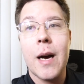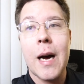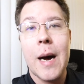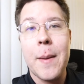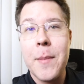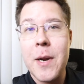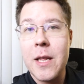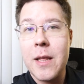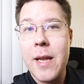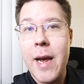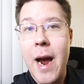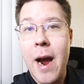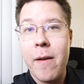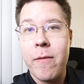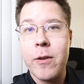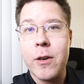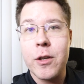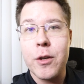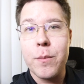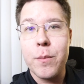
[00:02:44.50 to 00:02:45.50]
I'm not the
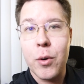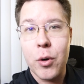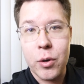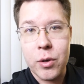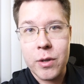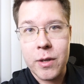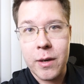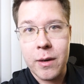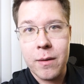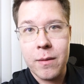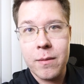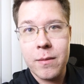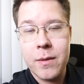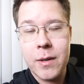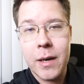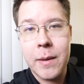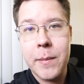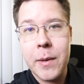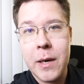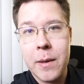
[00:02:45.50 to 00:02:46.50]
average person.
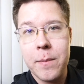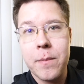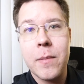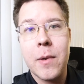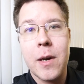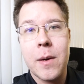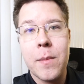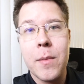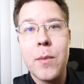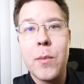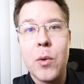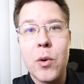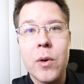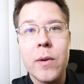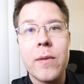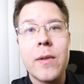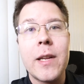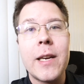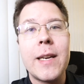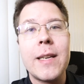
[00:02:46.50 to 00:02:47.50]
I'm a more
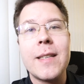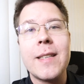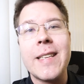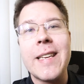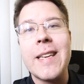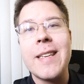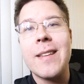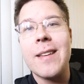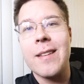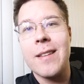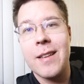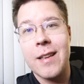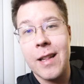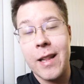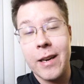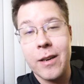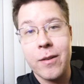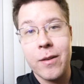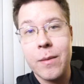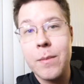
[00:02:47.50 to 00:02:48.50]
of like a seasoned
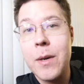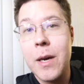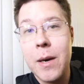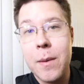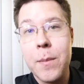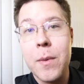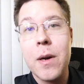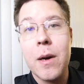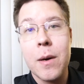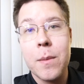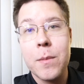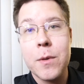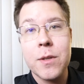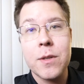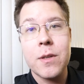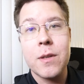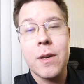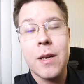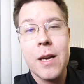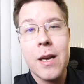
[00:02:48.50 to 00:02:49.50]
collector. I'm
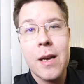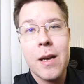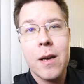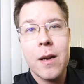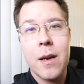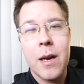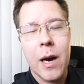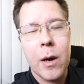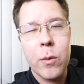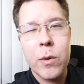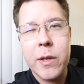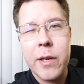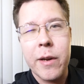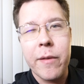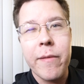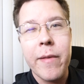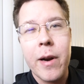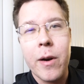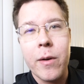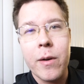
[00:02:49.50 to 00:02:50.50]
almost, I wouldn't say
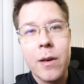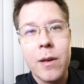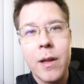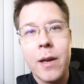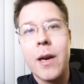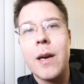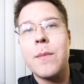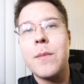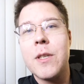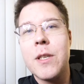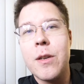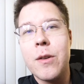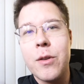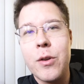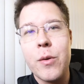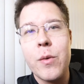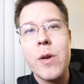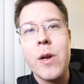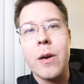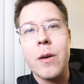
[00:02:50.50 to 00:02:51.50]
a veteran collector. I'm still
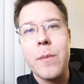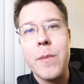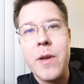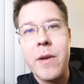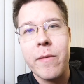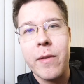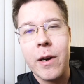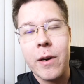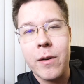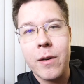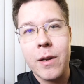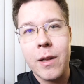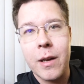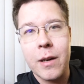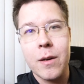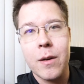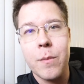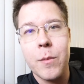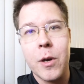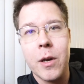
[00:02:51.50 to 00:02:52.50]
too young to be a veteran
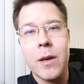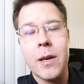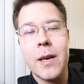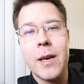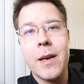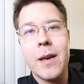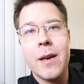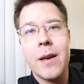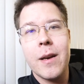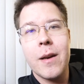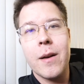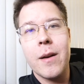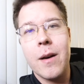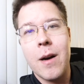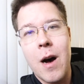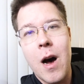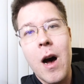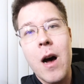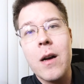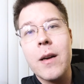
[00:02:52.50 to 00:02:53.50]
collector, but
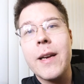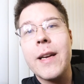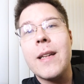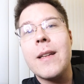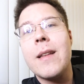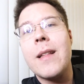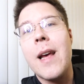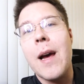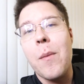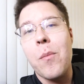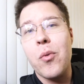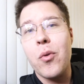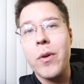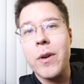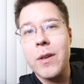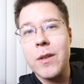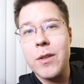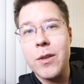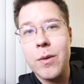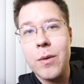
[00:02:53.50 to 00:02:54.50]
I'll get to that
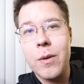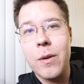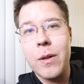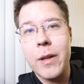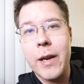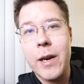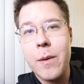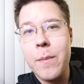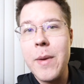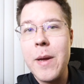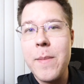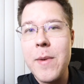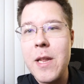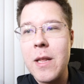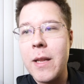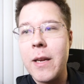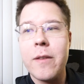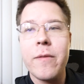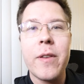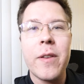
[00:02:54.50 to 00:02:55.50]
point sooner or later. Maybe
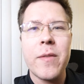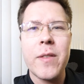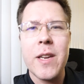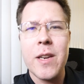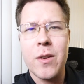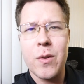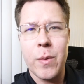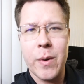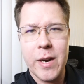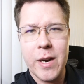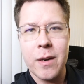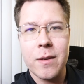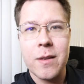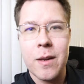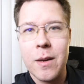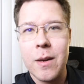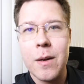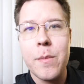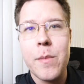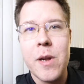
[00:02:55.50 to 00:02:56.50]
in like 15, 20 years,
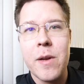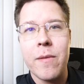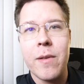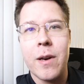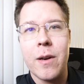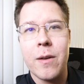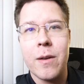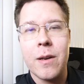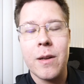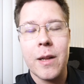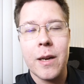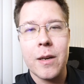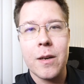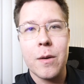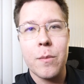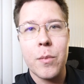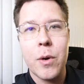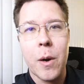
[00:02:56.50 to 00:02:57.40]
I'll be a veteran collector.